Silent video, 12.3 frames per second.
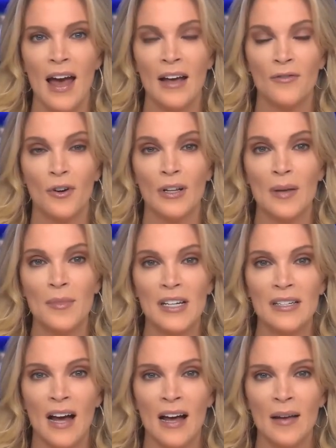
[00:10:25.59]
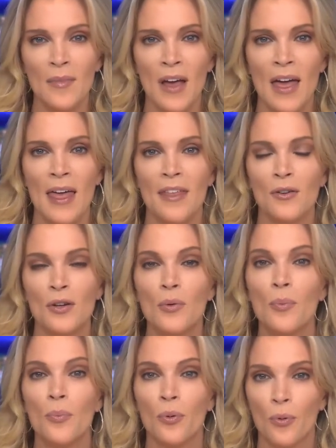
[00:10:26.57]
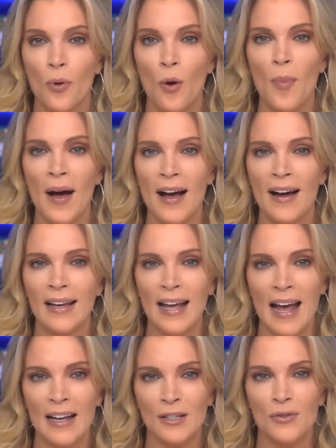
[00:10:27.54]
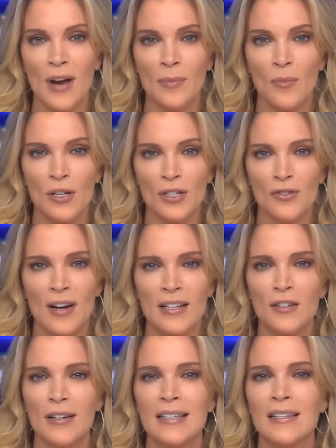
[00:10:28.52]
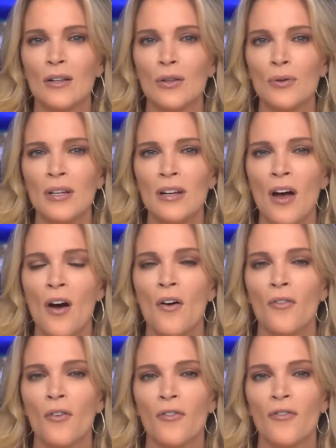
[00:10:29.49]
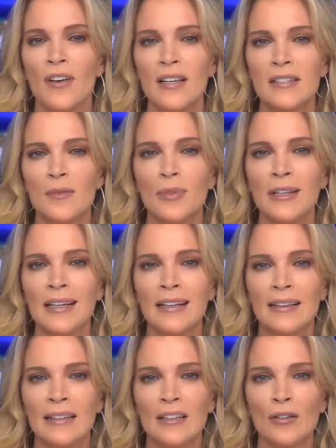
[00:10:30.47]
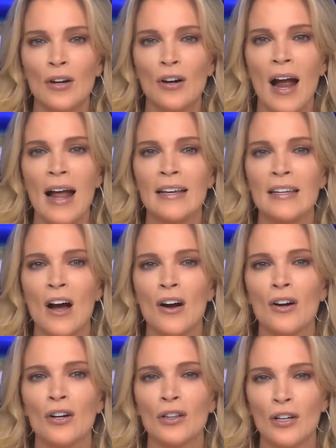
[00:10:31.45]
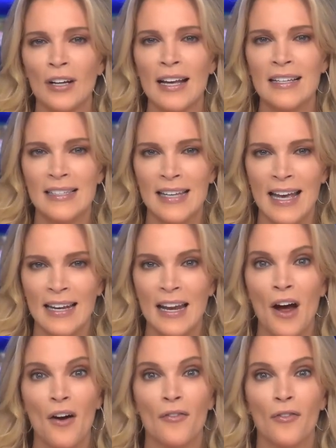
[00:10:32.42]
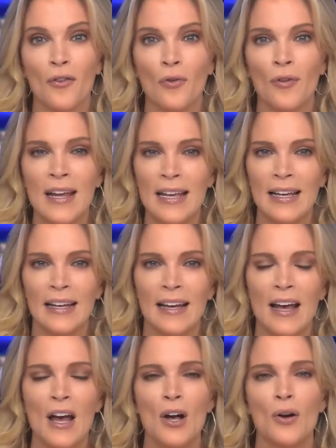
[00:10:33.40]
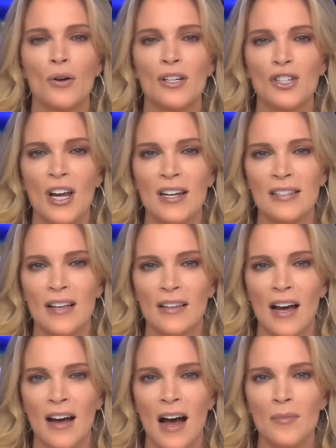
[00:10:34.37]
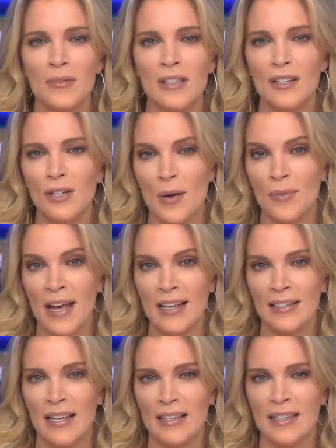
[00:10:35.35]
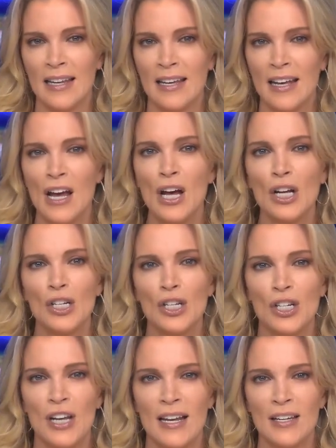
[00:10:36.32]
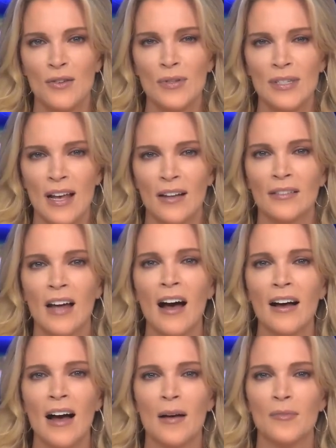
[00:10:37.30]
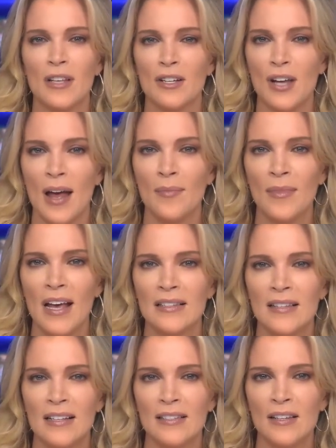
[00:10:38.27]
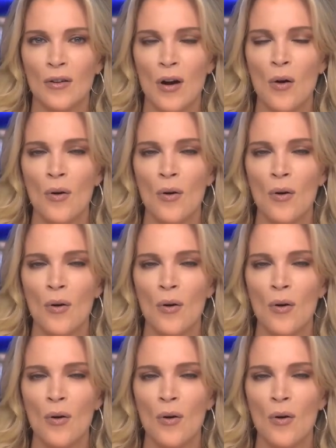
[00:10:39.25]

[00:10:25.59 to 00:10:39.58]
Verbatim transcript: And for a limited time, their new probiotic extract moisturizer is included for visibly clearer and younger looking skin, free. Go to Genucel dot com slash M K sixty, Genucel dot com slash M K sixty,